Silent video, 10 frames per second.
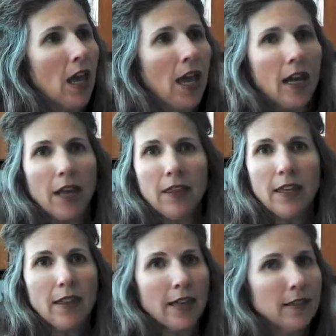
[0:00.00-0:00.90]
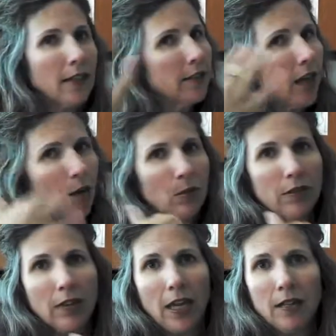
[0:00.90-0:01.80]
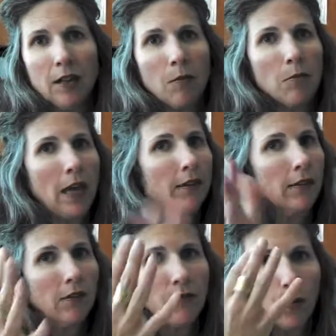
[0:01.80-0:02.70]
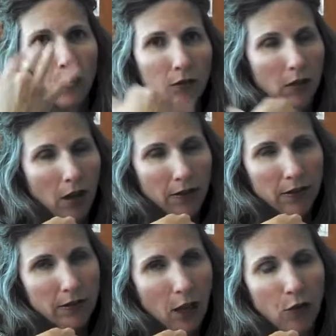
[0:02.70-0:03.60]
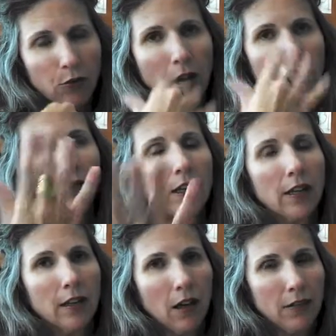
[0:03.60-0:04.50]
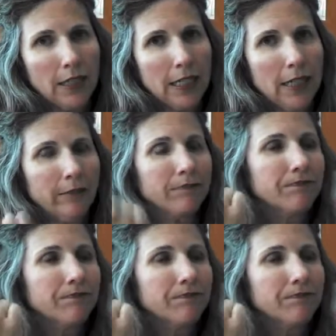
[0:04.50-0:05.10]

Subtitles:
And I think that's at a time when Satan makes the focus on the self rather than on the team.